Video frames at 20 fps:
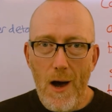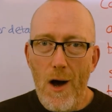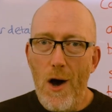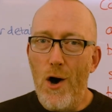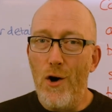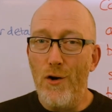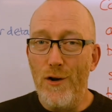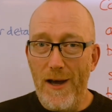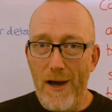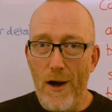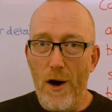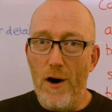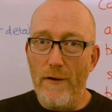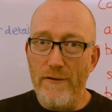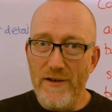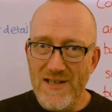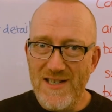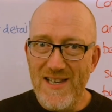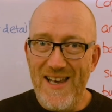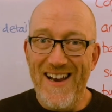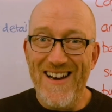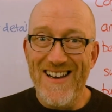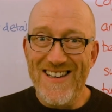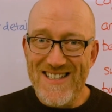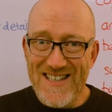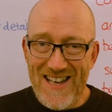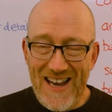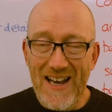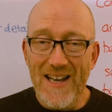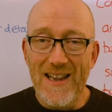Only obviously in a
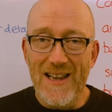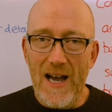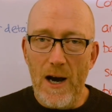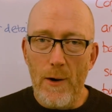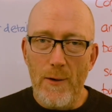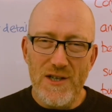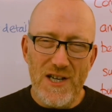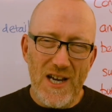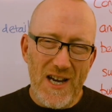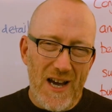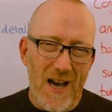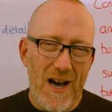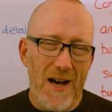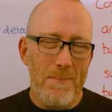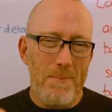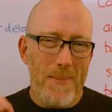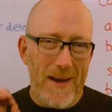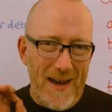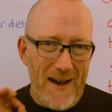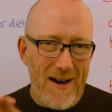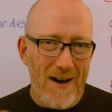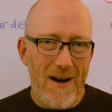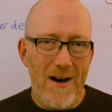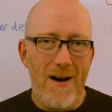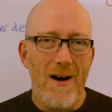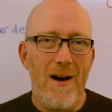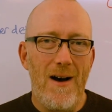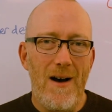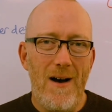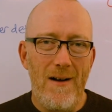second language it can be
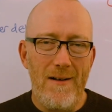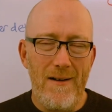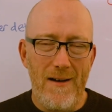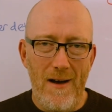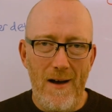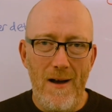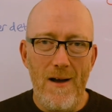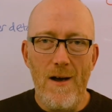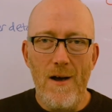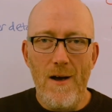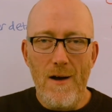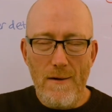harder